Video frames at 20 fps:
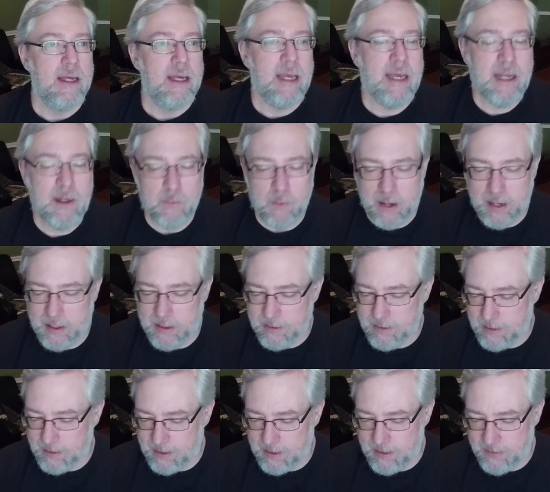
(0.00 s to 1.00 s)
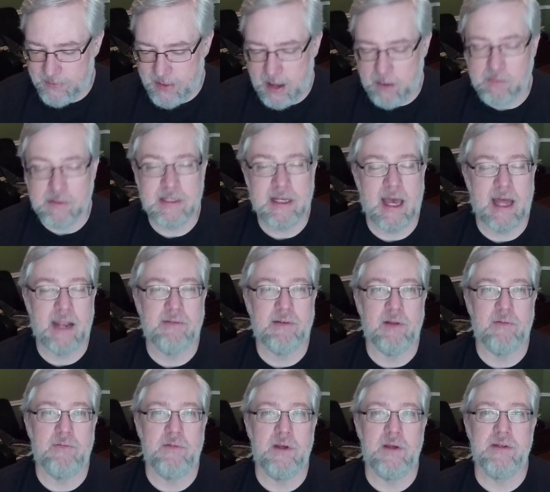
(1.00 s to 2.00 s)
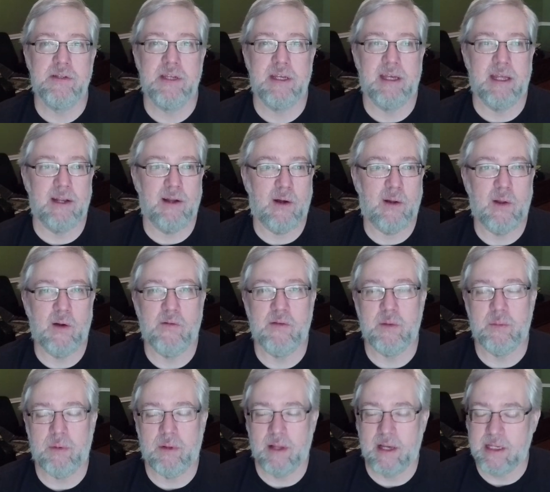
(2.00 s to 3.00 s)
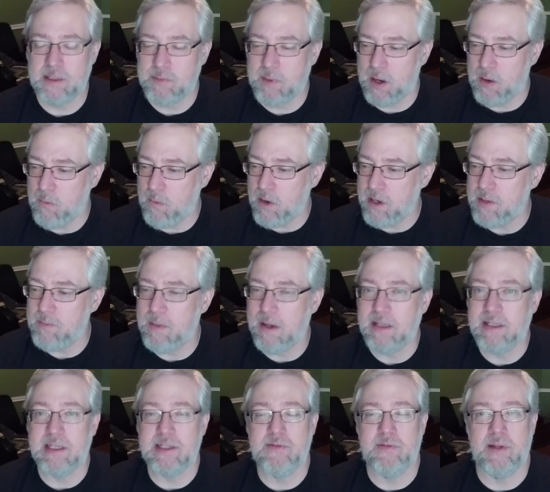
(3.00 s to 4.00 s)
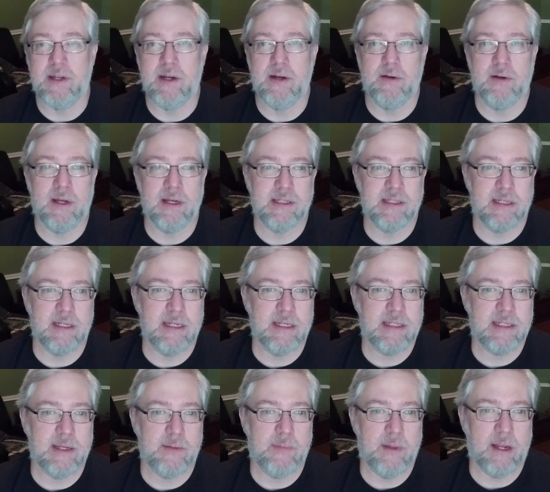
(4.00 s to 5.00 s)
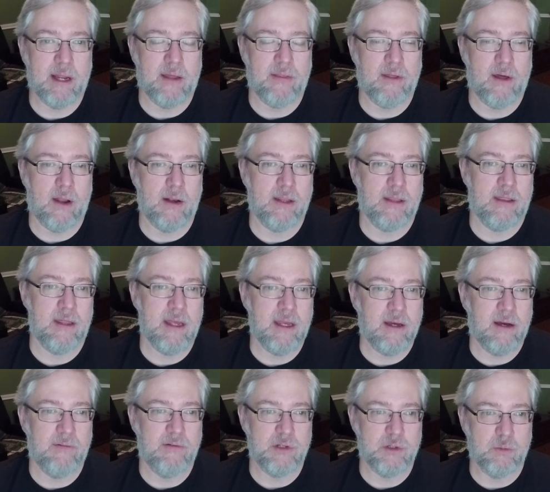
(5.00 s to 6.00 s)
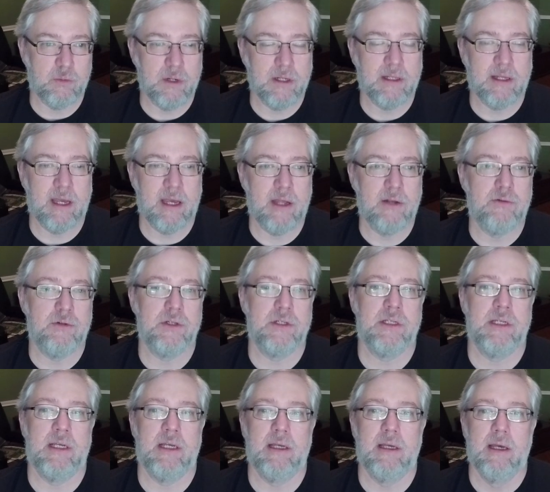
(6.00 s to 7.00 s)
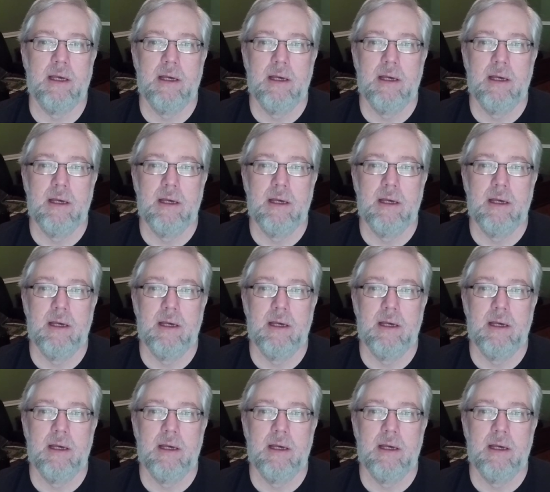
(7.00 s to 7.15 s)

Anyway, that was kind of confusing and all over the place, but I wanted to make this video because it is something I think of as really interesting